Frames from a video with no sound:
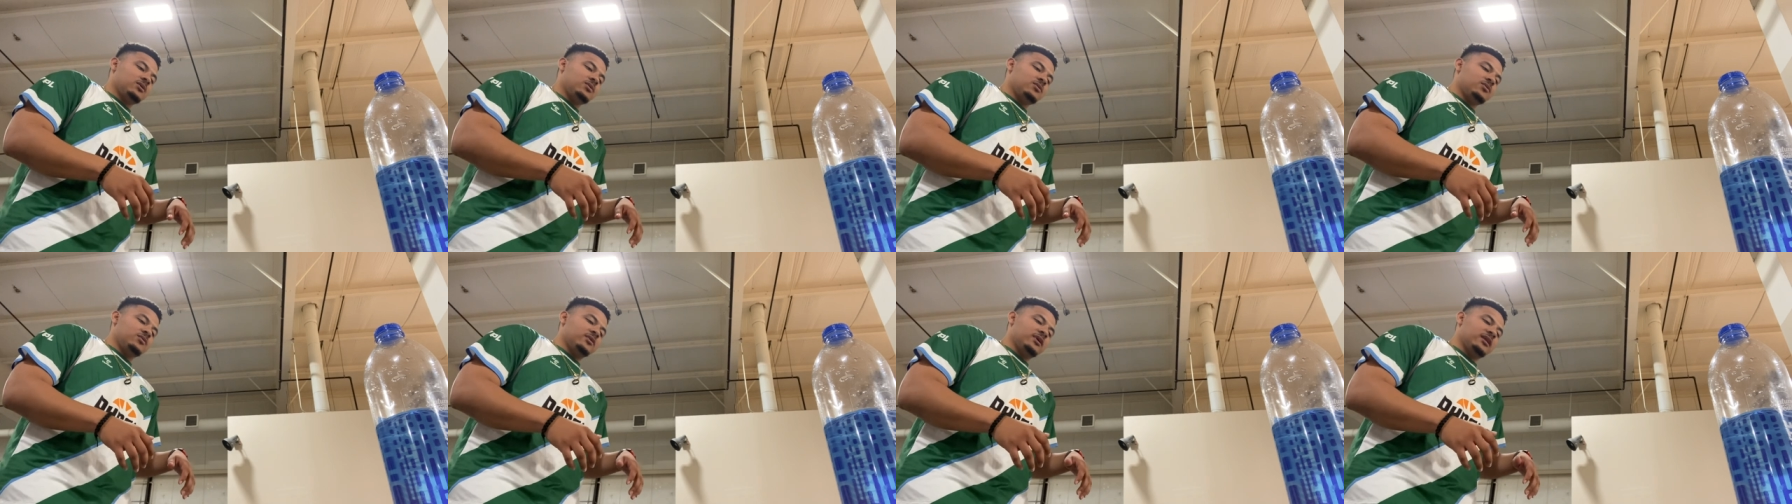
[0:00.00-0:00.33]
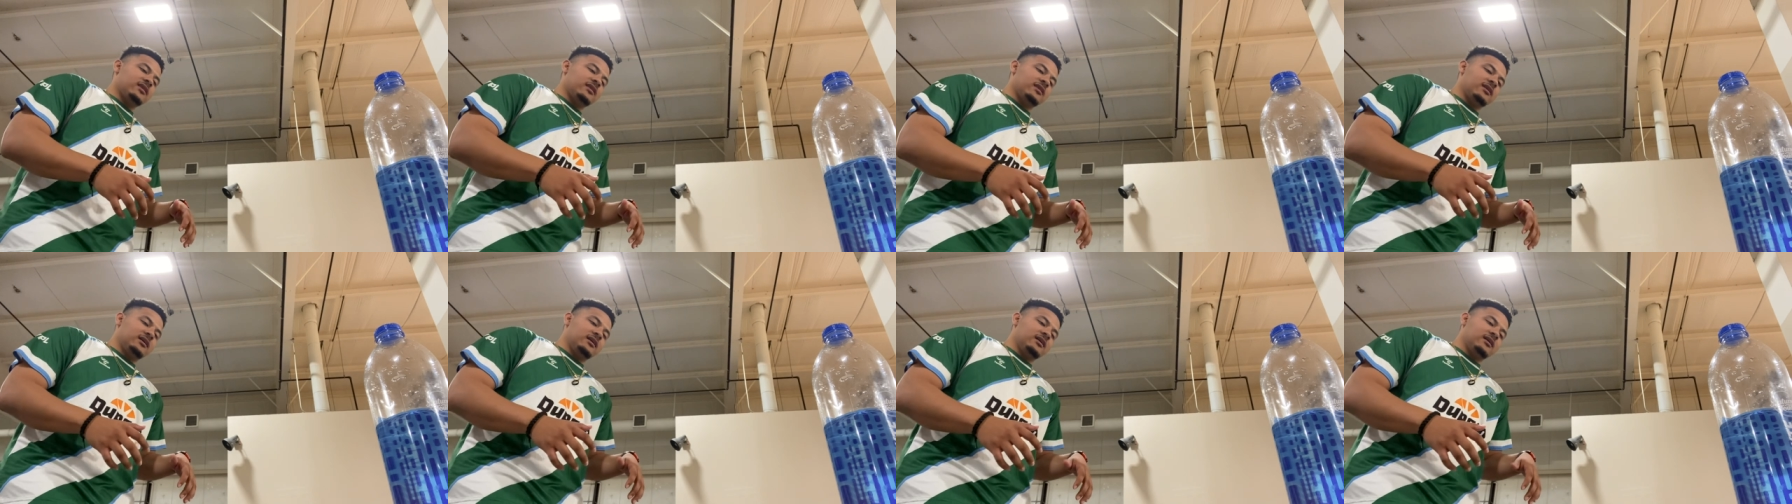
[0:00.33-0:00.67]
we
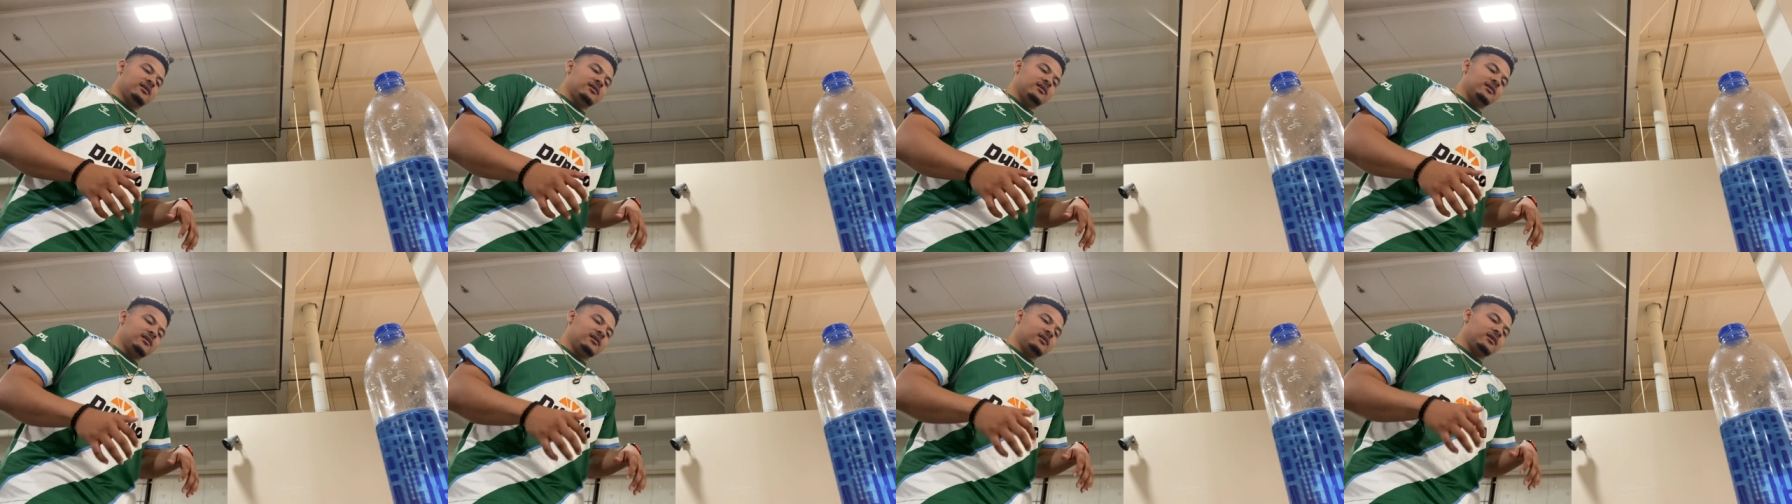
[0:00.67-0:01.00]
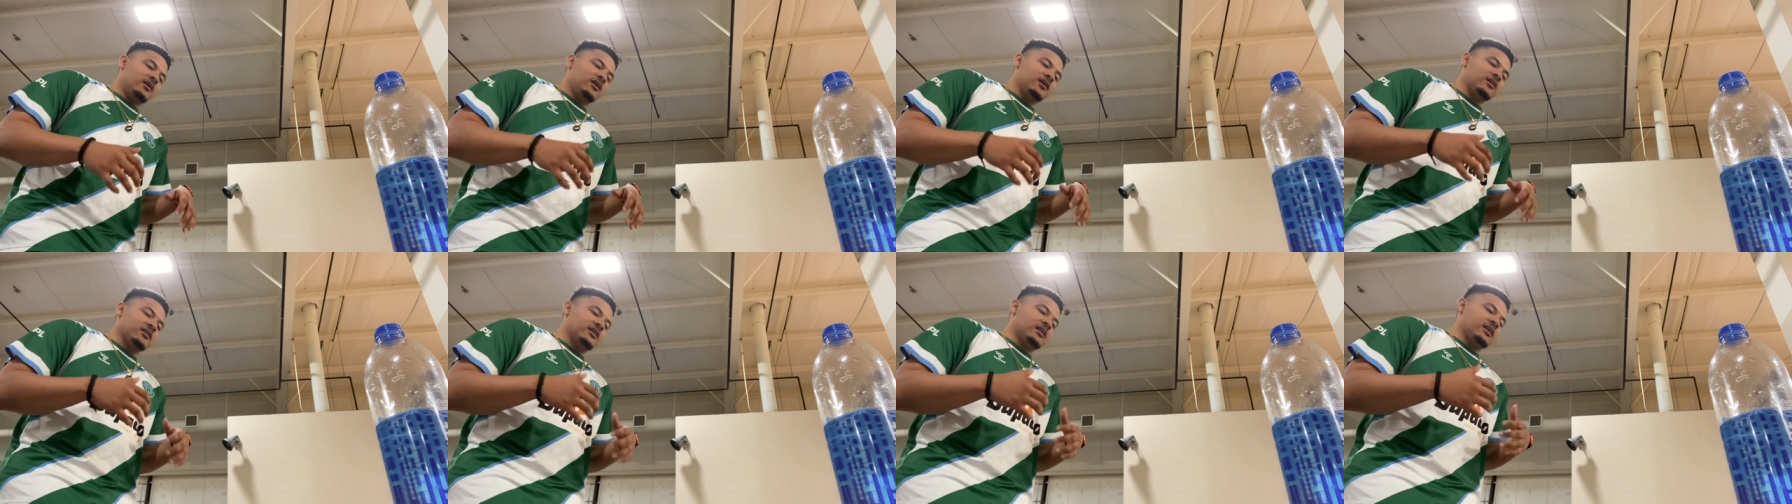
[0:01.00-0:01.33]
think
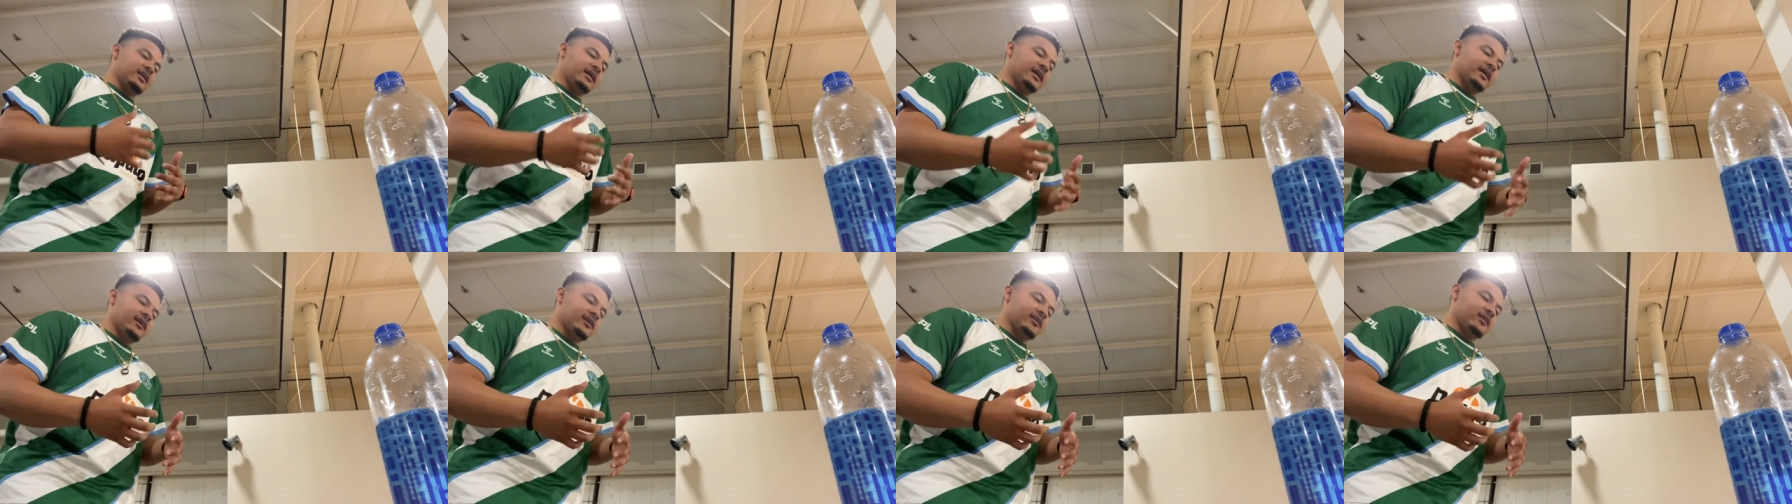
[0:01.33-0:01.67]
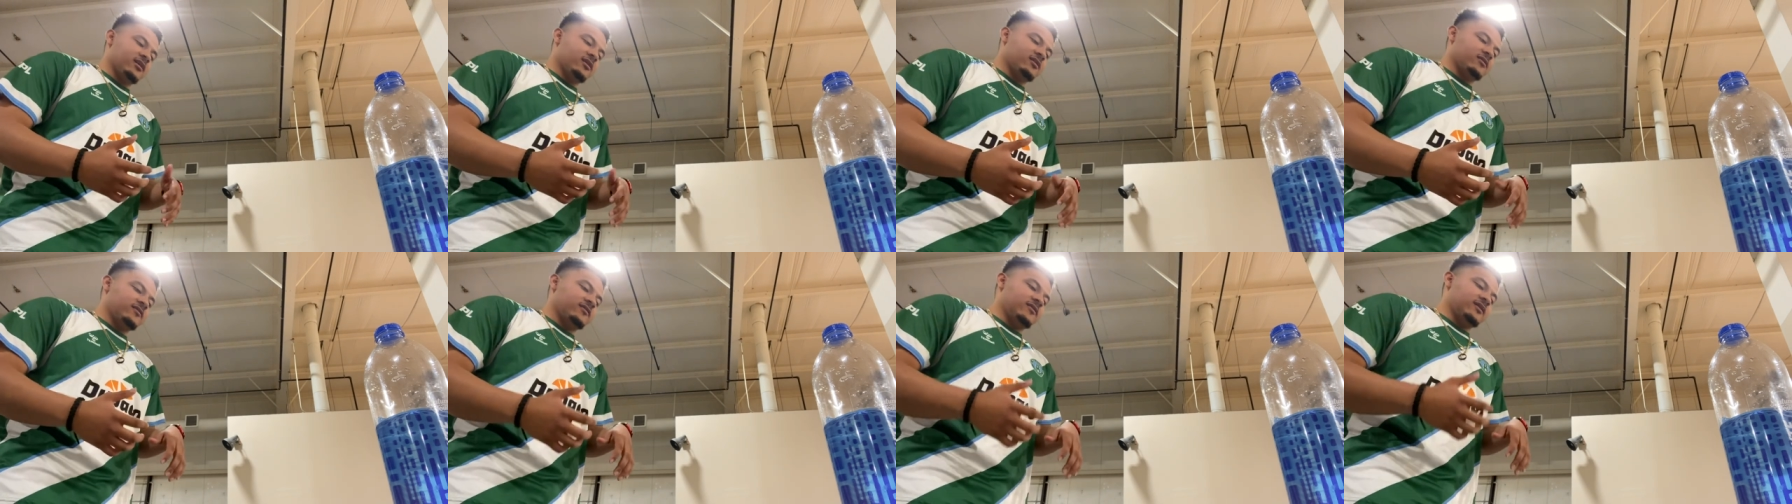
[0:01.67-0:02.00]
on the
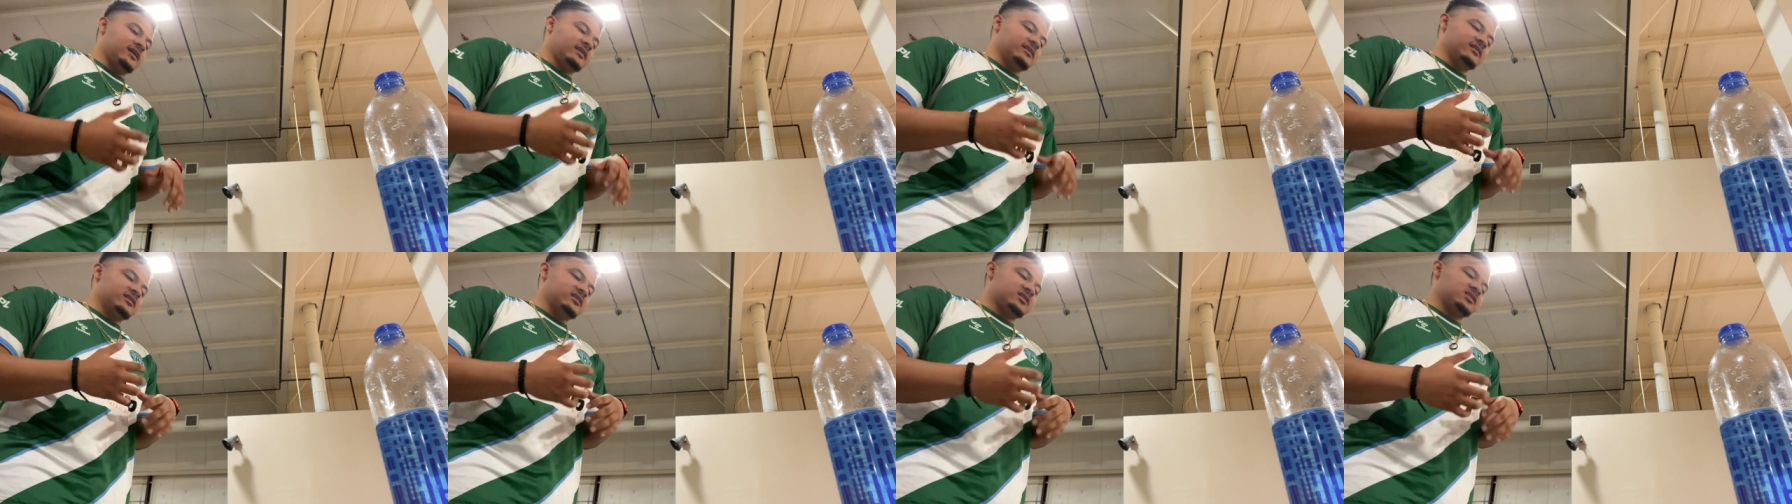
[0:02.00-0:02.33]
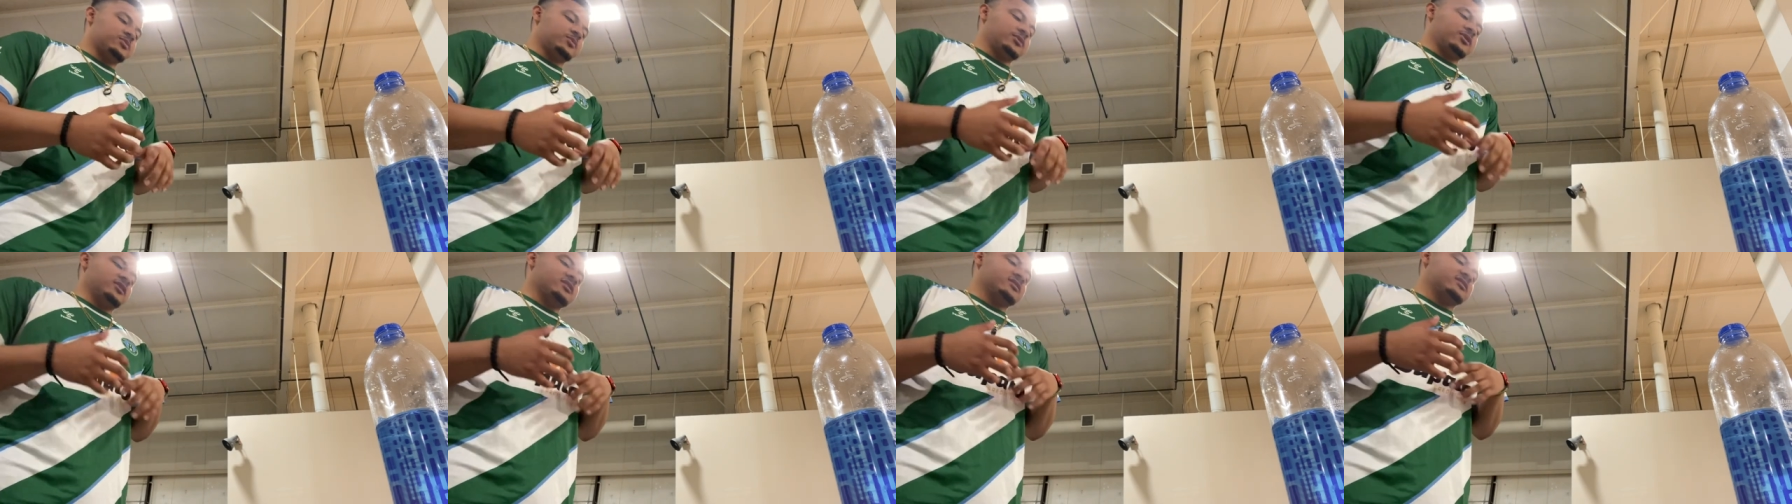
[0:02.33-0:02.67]
negative and the
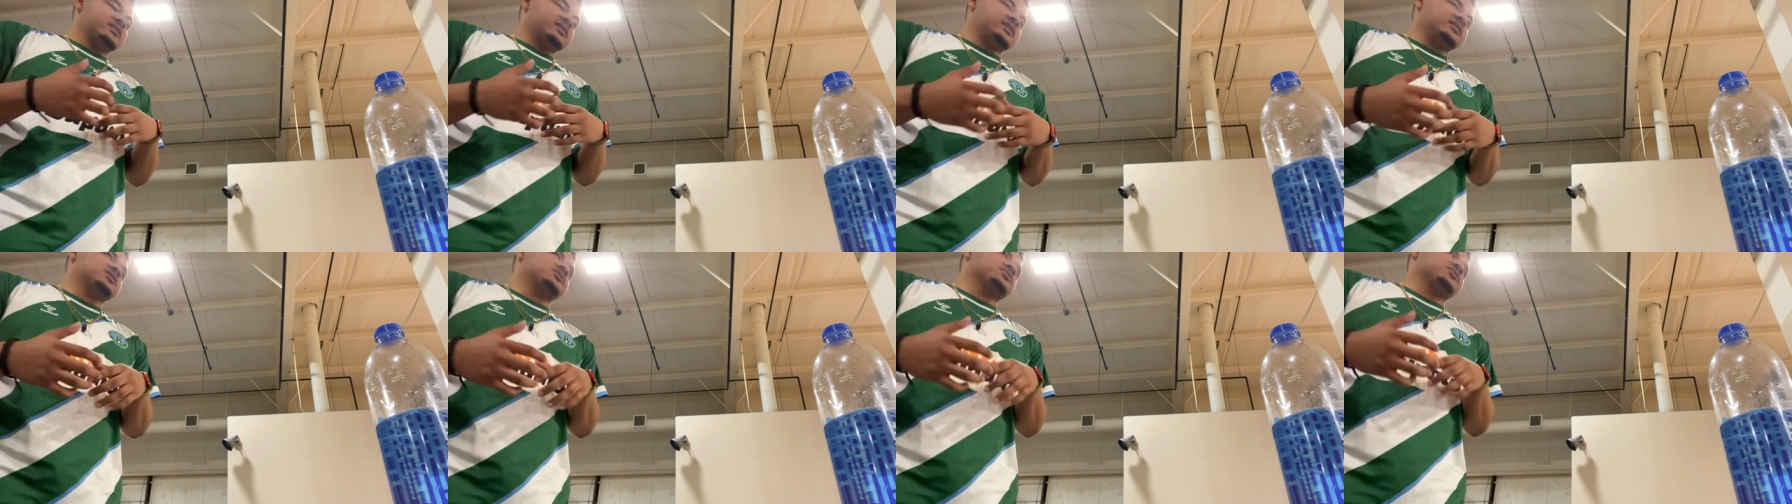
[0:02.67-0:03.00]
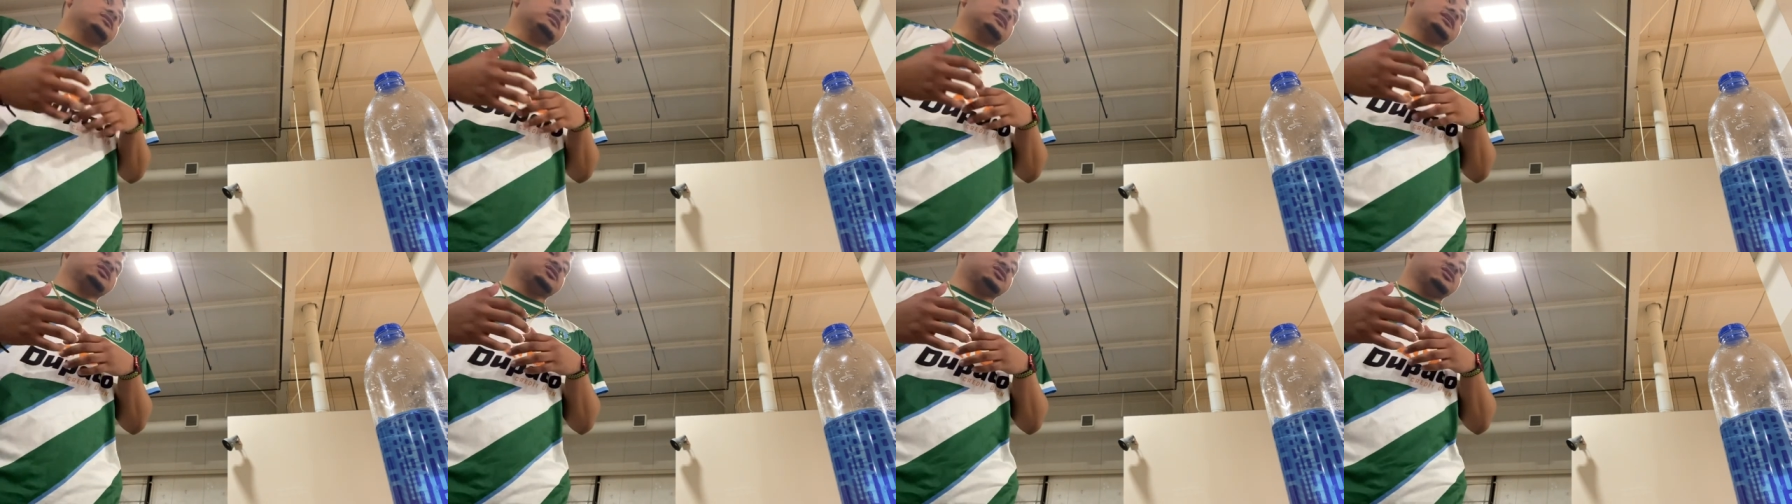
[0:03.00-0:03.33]
experience that's
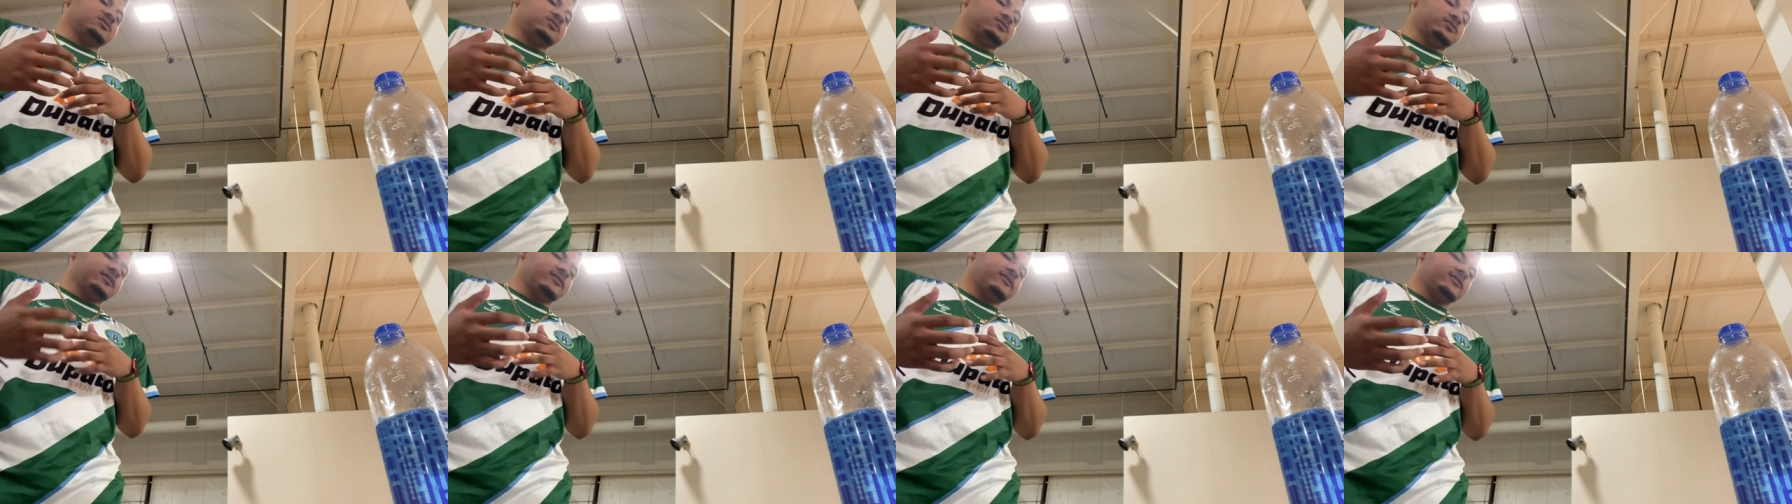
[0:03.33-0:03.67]
relation with